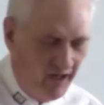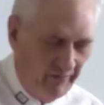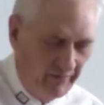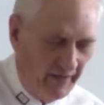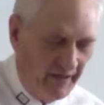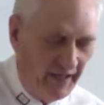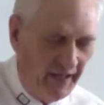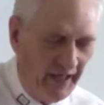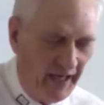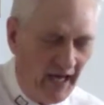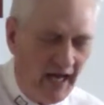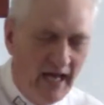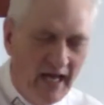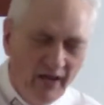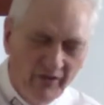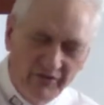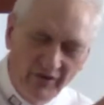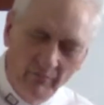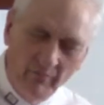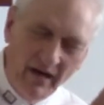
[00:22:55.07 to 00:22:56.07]
loving.
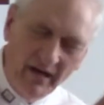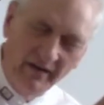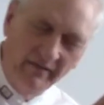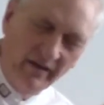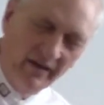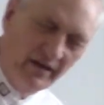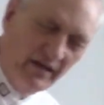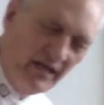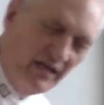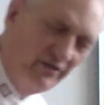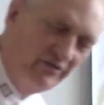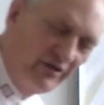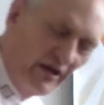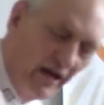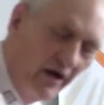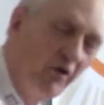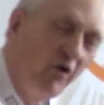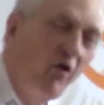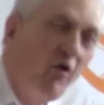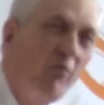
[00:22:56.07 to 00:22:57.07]
Somebody that needs
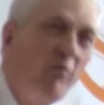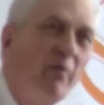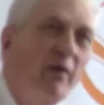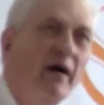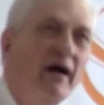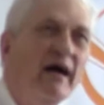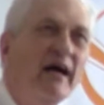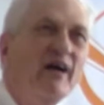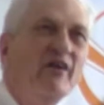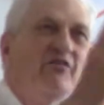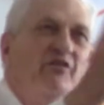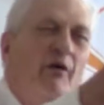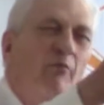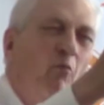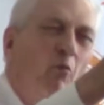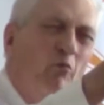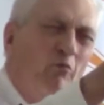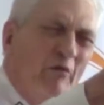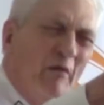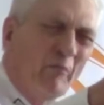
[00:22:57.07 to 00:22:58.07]
help.
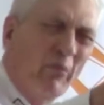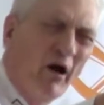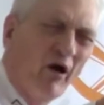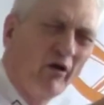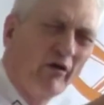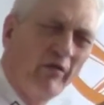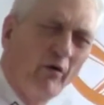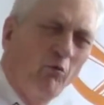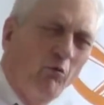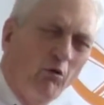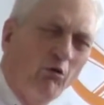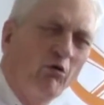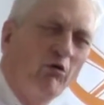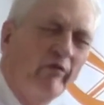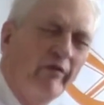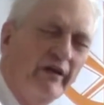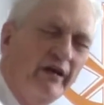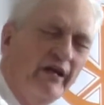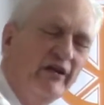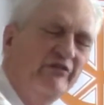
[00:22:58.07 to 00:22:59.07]
Some part of the
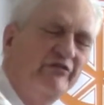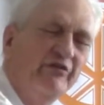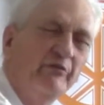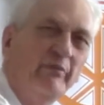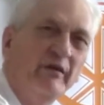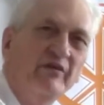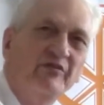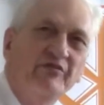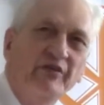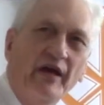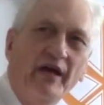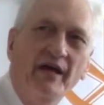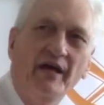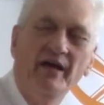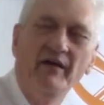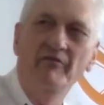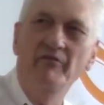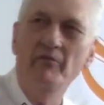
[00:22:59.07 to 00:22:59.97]
world that needs to be saved.